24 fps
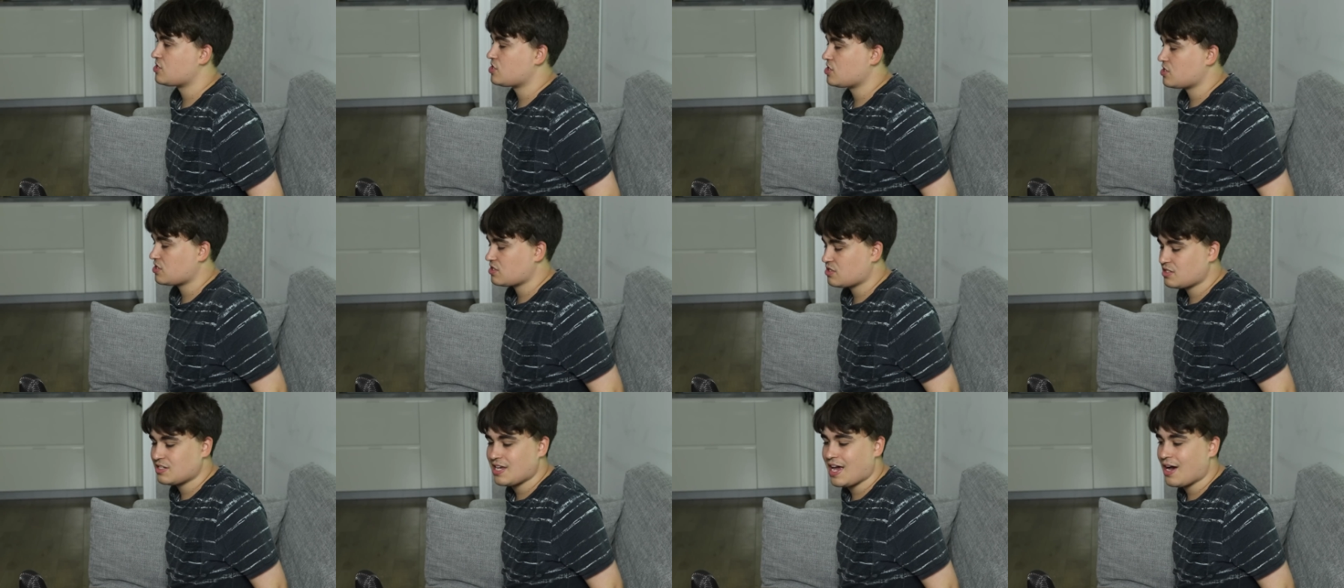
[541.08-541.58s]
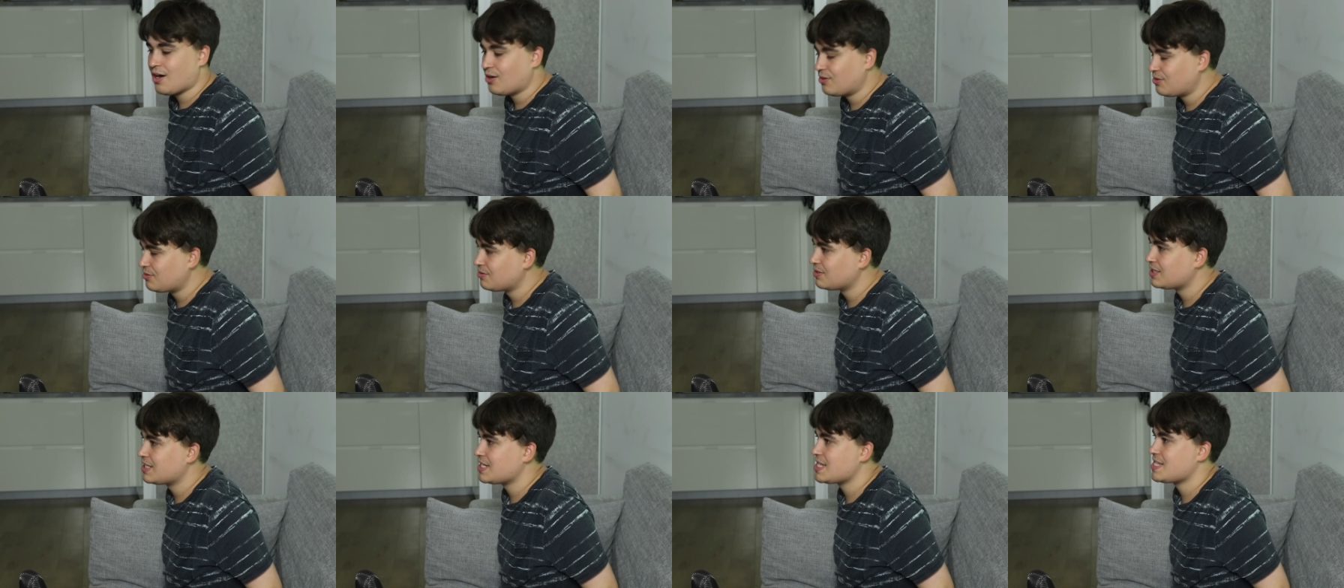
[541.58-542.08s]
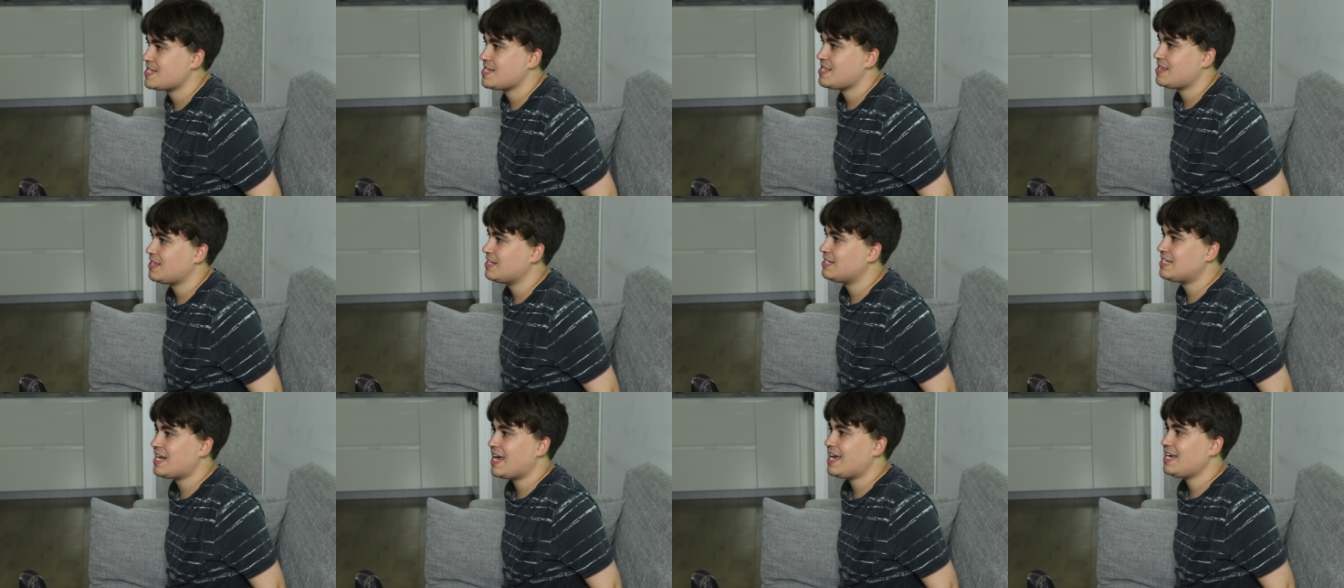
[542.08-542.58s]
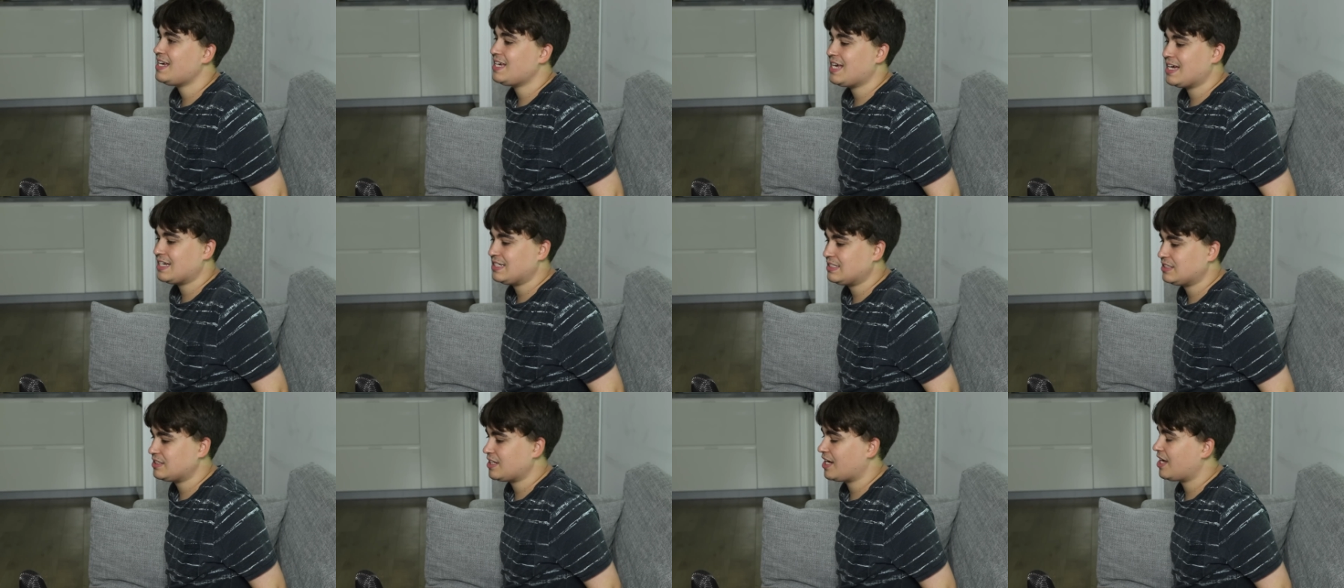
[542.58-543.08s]
just get on with the, the day
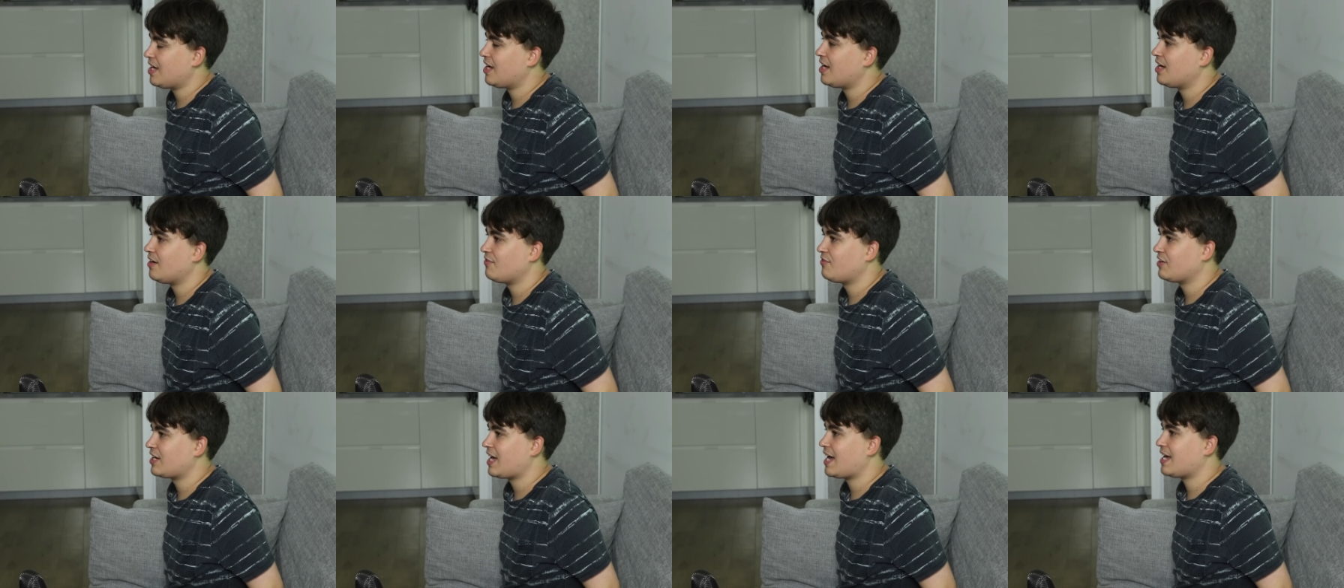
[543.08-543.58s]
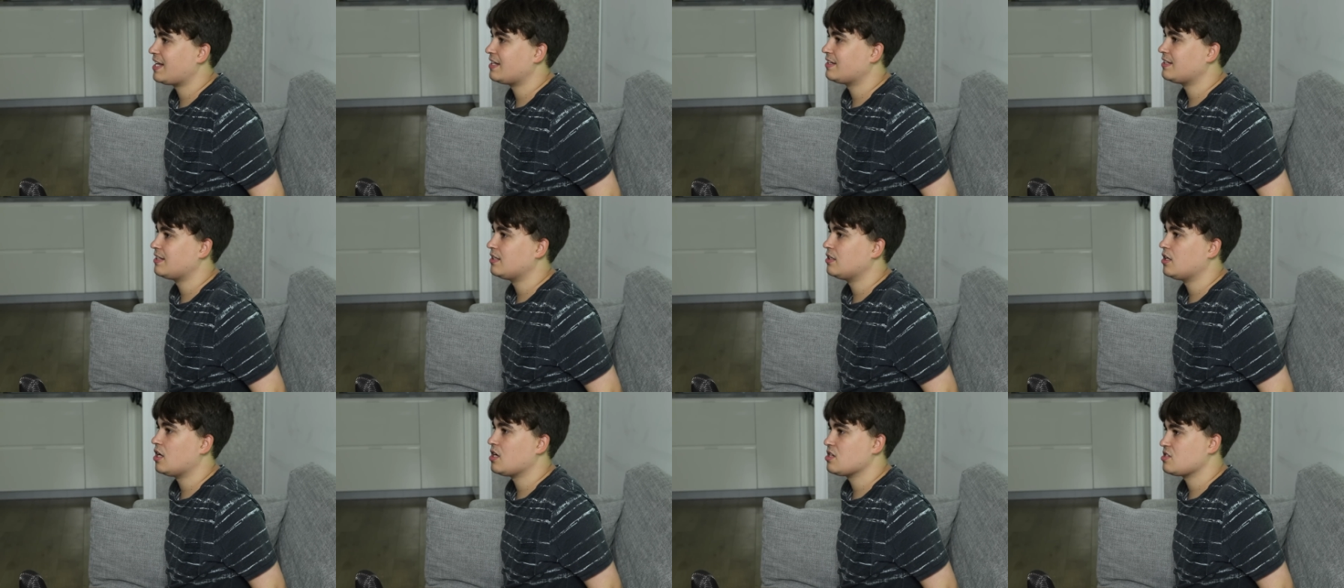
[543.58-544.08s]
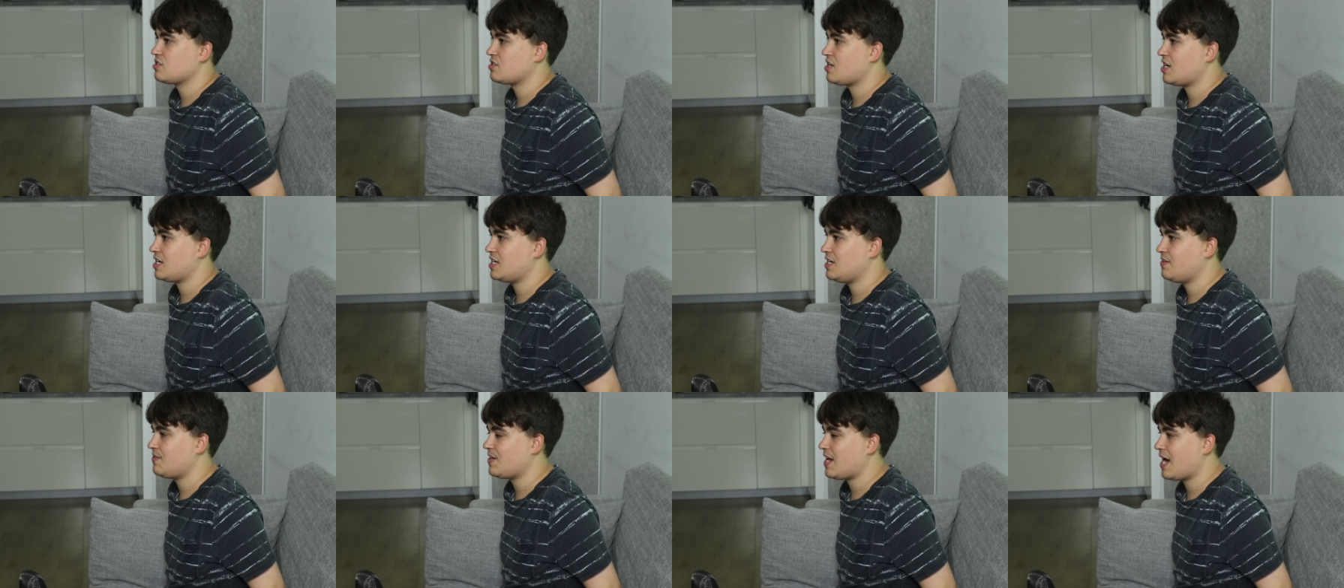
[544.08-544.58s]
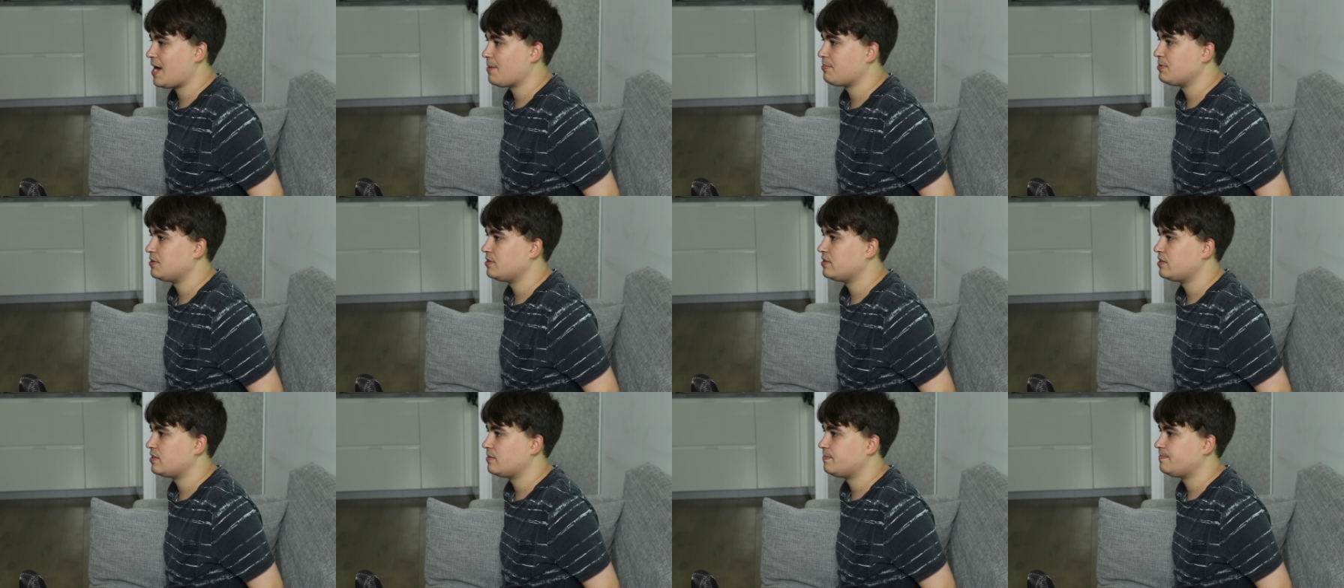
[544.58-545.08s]
and uh, forget that last night even happened.